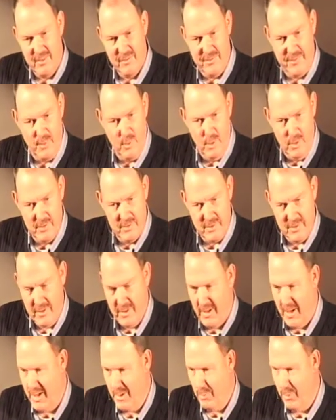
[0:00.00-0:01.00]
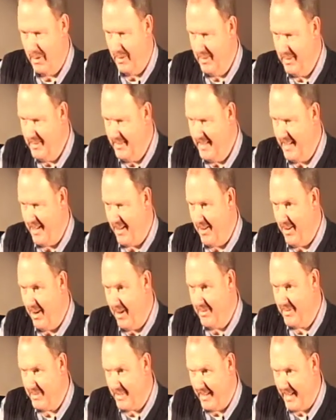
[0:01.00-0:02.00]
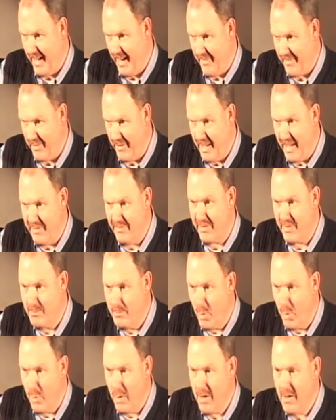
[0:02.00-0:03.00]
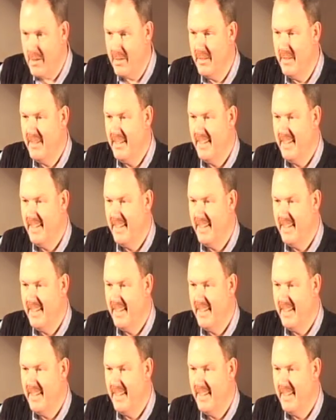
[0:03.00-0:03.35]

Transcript: unfolds, that God will knit our hearts together even more.